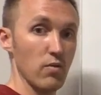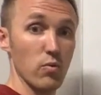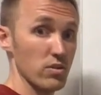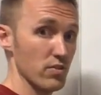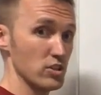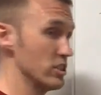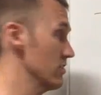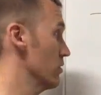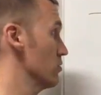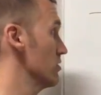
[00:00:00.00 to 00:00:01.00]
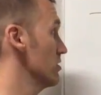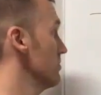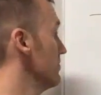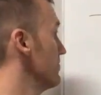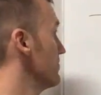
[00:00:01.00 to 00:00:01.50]
at one of our geophones.
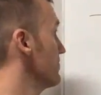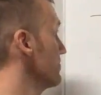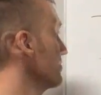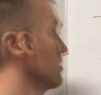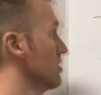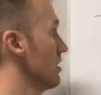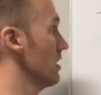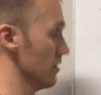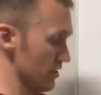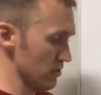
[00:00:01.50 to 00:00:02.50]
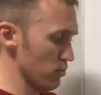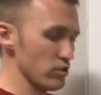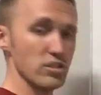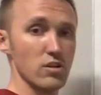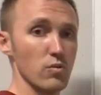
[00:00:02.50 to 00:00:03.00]
It's
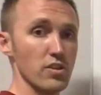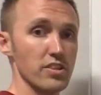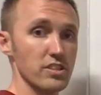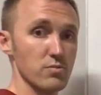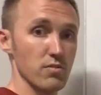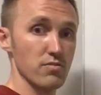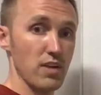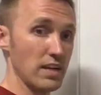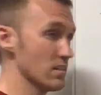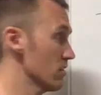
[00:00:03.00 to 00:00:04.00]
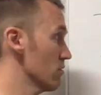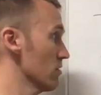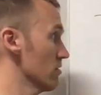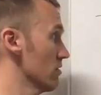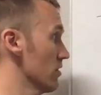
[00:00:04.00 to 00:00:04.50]
important to note that
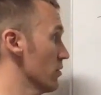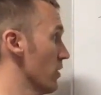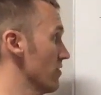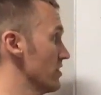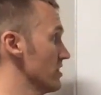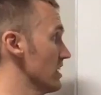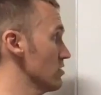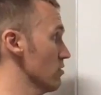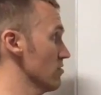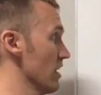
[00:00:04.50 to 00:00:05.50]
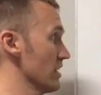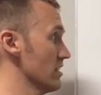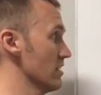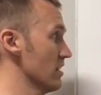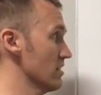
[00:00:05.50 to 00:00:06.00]
the wave that gets
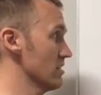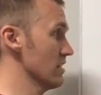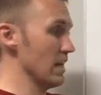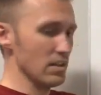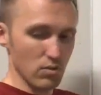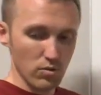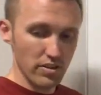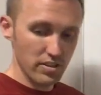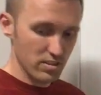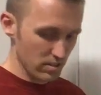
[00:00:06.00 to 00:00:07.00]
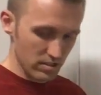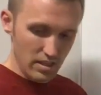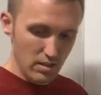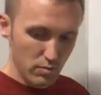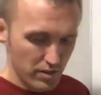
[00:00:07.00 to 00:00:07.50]
refracted at this angle, and this is
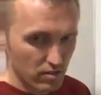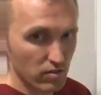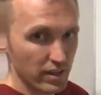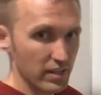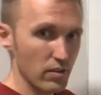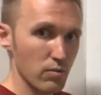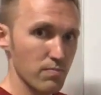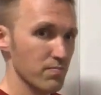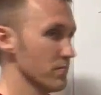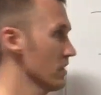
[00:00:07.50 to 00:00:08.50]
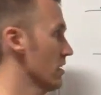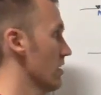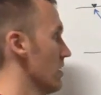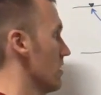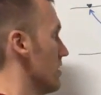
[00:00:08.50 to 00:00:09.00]
the critical angle.
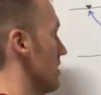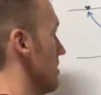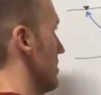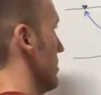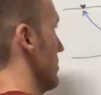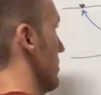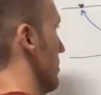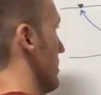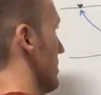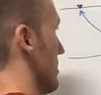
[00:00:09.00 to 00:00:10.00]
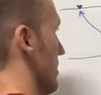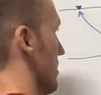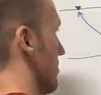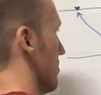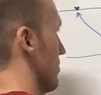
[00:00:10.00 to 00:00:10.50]
So let's
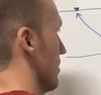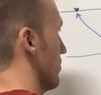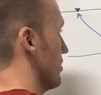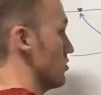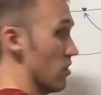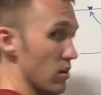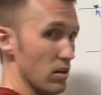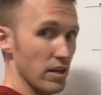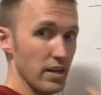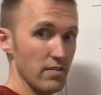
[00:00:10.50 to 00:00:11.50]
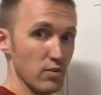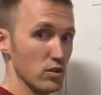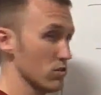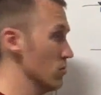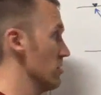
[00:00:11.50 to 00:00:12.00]
see. If we draw a
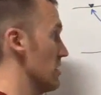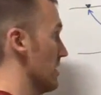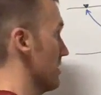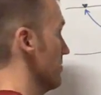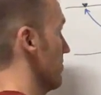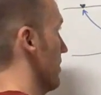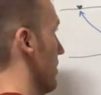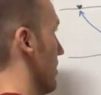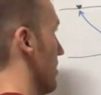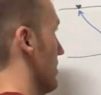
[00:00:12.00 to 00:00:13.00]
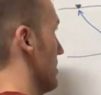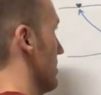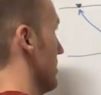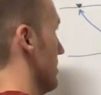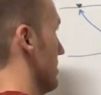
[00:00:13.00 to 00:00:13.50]
vertical line,
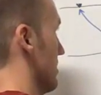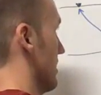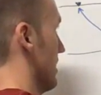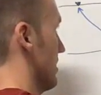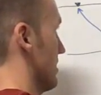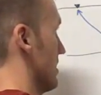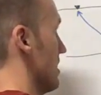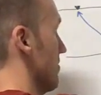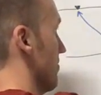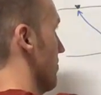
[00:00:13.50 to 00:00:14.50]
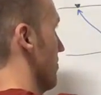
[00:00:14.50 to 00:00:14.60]
this is theta C,